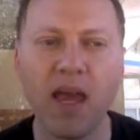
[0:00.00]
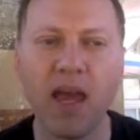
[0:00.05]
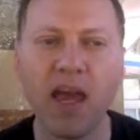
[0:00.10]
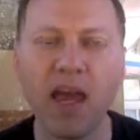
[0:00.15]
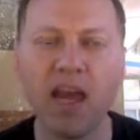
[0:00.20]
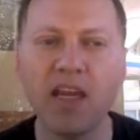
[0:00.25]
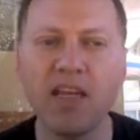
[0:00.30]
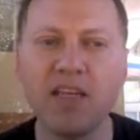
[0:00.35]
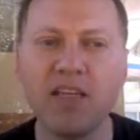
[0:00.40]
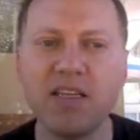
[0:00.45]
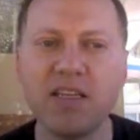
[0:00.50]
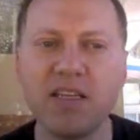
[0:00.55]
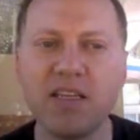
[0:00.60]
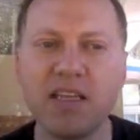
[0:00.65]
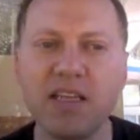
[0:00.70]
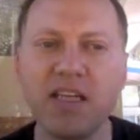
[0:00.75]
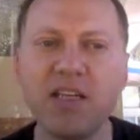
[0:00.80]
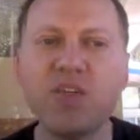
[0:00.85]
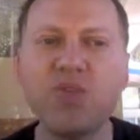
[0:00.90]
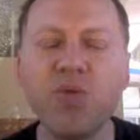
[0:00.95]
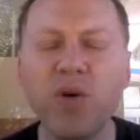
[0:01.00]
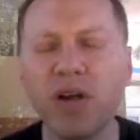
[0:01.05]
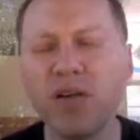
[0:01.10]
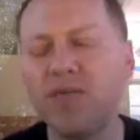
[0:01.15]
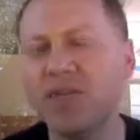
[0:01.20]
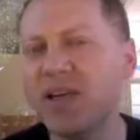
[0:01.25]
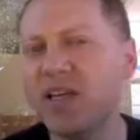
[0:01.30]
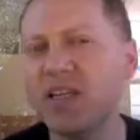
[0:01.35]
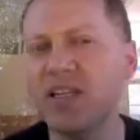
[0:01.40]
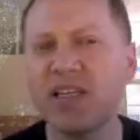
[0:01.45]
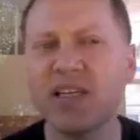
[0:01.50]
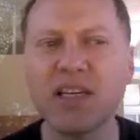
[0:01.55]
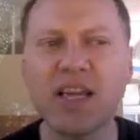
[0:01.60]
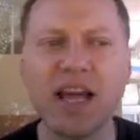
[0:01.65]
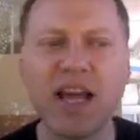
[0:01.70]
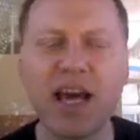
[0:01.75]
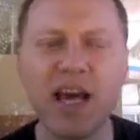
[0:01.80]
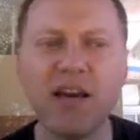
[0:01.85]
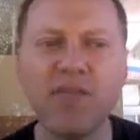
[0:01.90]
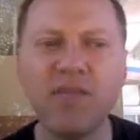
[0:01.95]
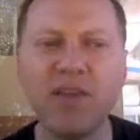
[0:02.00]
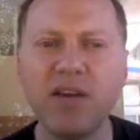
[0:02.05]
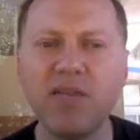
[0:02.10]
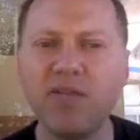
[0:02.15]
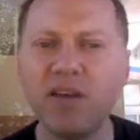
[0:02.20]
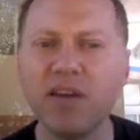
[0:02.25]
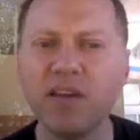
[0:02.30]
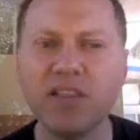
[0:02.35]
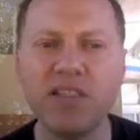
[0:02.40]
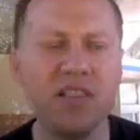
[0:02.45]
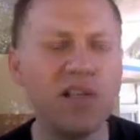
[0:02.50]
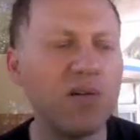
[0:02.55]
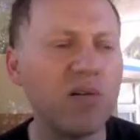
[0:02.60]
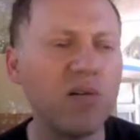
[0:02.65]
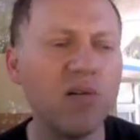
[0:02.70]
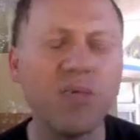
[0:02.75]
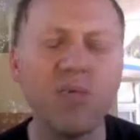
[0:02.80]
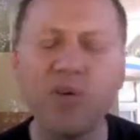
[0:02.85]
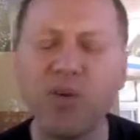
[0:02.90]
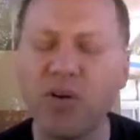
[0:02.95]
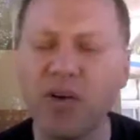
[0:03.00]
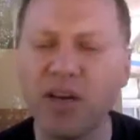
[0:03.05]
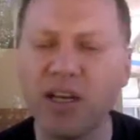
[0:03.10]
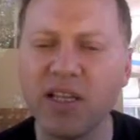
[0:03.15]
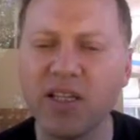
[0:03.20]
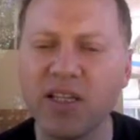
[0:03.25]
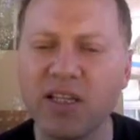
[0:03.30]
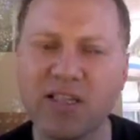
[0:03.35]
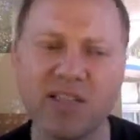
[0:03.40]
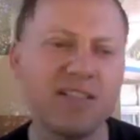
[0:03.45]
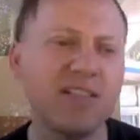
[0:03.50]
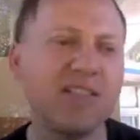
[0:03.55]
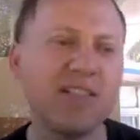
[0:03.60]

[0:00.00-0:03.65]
And each one of these can have either 0 points,